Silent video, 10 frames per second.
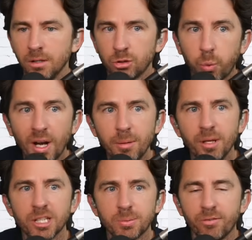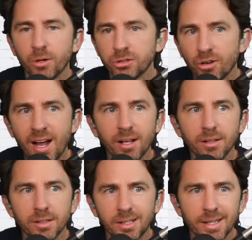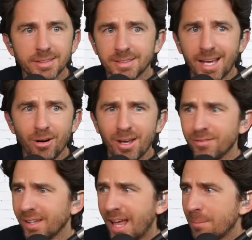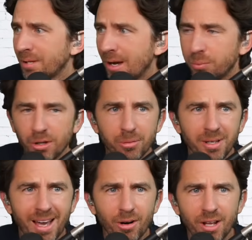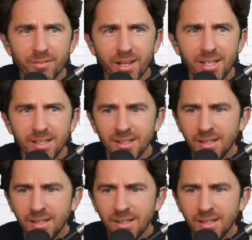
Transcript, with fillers: twenty minutes before trial, and Clayton says, "I don't have a laptop with me. I don't have any